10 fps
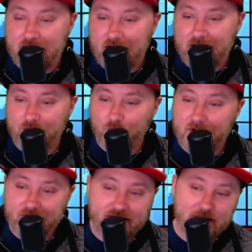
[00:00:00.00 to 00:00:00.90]
and with
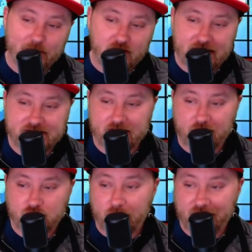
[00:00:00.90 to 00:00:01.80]
the Democrats in
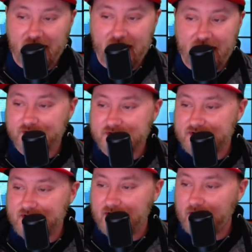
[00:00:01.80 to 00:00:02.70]
control of the House,
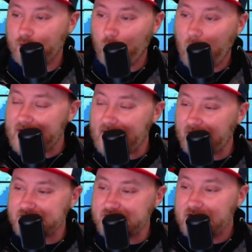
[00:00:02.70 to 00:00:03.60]
Senate, and White House,